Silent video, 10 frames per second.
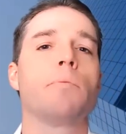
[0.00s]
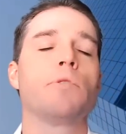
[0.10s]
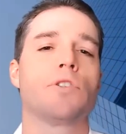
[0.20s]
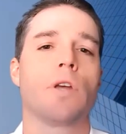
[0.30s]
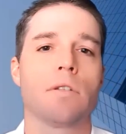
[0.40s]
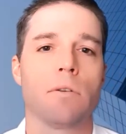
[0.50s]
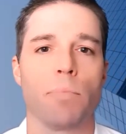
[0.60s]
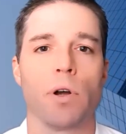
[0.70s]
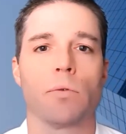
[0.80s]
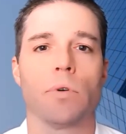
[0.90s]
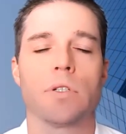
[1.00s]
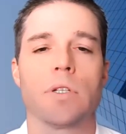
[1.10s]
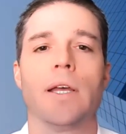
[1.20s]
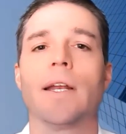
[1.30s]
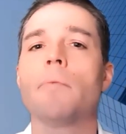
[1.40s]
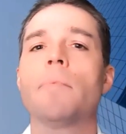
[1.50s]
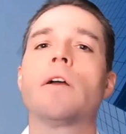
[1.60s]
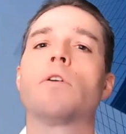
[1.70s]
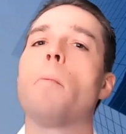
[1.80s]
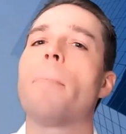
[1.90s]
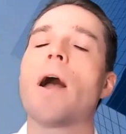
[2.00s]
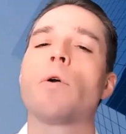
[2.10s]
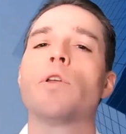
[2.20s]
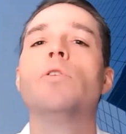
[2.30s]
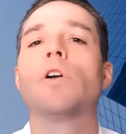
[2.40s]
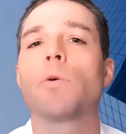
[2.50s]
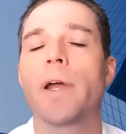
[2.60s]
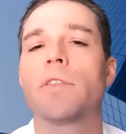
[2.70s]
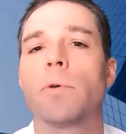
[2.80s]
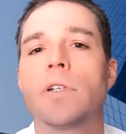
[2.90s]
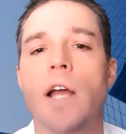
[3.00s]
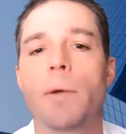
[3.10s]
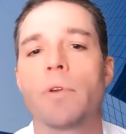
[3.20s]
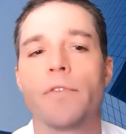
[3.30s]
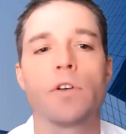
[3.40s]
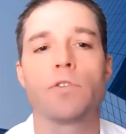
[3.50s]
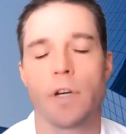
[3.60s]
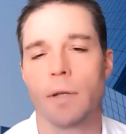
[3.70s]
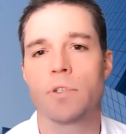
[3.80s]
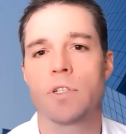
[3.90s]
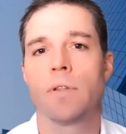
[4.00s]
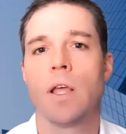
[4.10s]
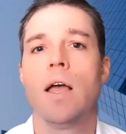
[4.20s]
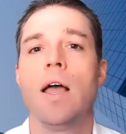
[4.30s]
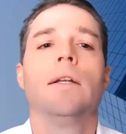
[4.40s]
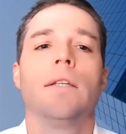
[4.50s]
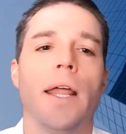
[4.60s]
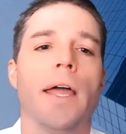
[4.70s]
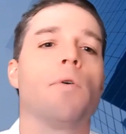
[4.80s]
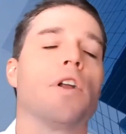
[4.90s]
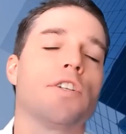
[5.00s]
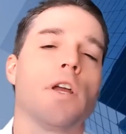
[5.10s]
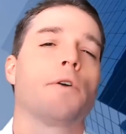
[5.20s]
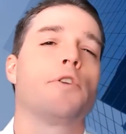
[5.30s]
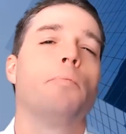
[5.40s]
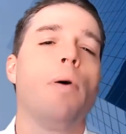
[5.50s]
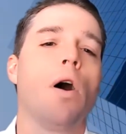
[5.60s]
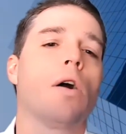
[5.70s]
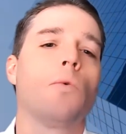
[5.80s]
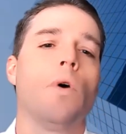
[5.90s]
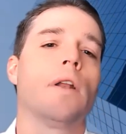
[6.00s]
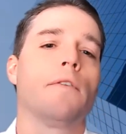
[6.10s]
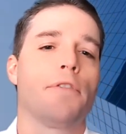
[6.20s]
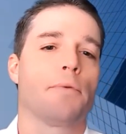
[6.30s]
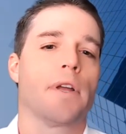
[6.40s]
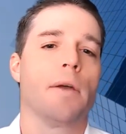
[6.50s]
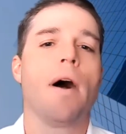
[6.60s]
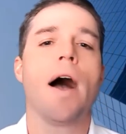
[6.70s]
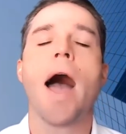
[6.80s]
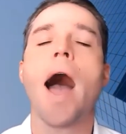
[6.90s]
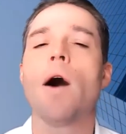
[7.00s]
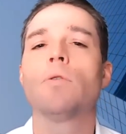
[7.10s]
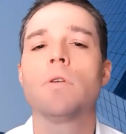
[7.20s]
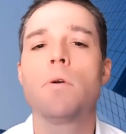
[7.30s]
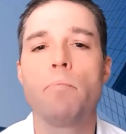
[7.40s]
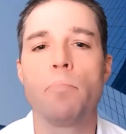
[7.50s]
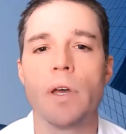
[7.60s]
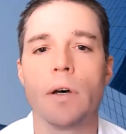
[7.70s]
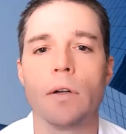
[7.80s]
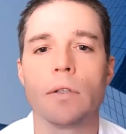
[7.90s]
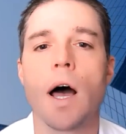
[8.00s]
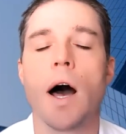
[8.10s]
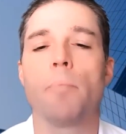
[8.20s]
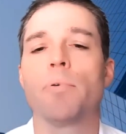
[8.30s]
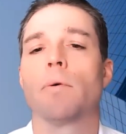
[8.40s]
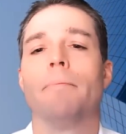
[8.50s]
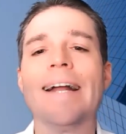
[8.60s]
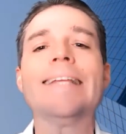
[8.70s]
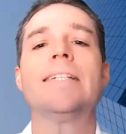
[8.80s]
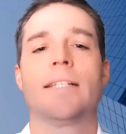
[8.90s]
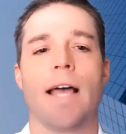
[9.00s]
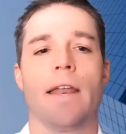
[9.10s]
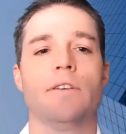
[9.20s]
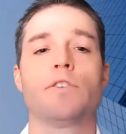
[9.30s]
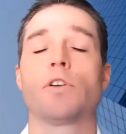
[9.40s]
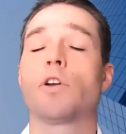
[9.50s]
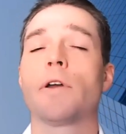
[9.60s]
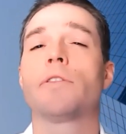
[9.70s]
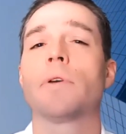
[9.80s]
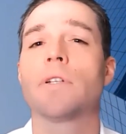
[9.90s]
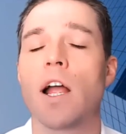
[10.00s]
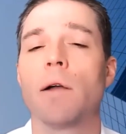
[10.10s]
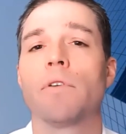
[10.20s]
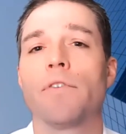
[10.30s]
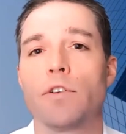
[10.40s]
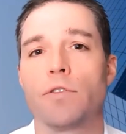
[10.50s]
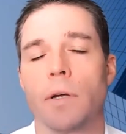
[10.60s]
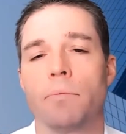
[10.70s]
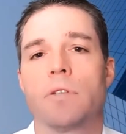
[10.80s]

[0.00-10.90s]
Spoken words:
My name is Jason Bergquist, and I'm here to empower you to create the retirement of your dreams. Today, I want to share with you part 1 of 3 about how to build up your money status to create the retirement of your